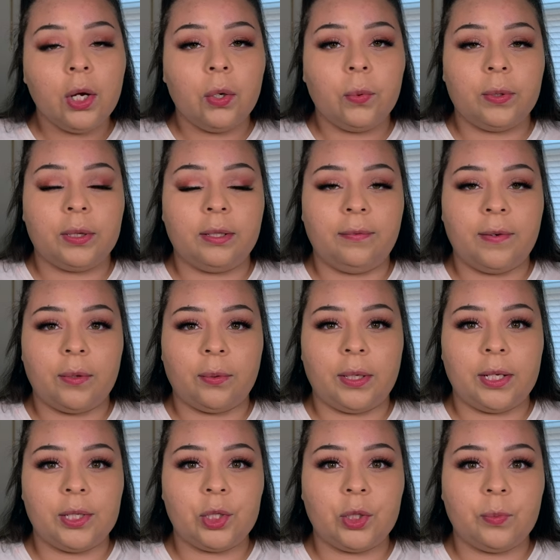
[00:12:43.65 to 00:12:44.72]
with the
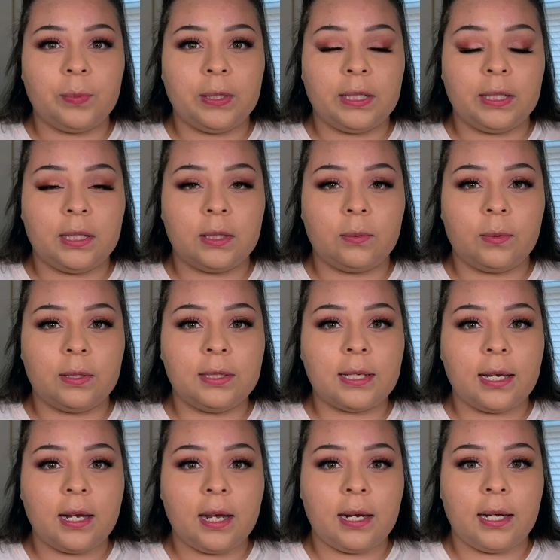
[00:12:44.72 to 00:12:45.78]
foundation, because once
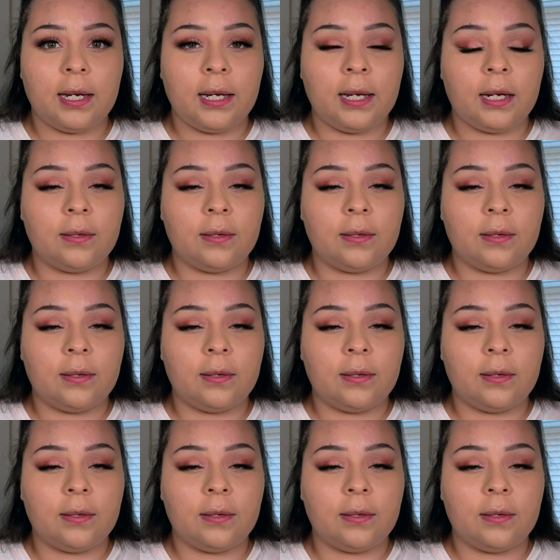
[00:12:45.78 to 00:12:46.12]
I got it in,